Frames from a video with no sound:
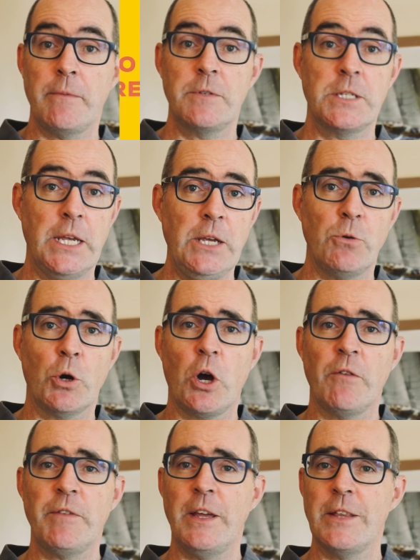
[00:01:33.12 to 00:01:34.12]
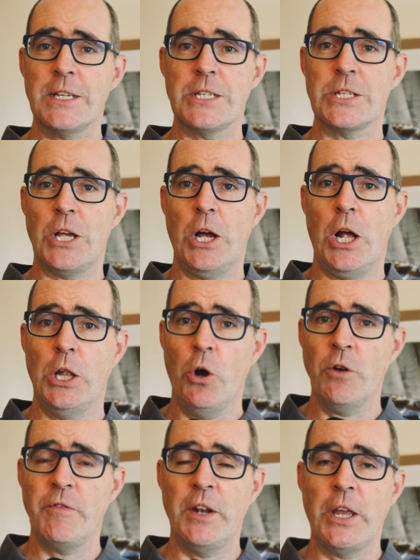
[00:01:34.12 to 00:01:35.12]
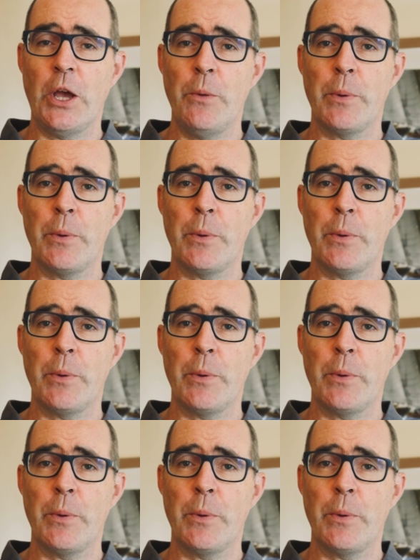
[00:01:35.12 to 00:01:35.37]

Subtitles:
of tea or coffee. This is a long video,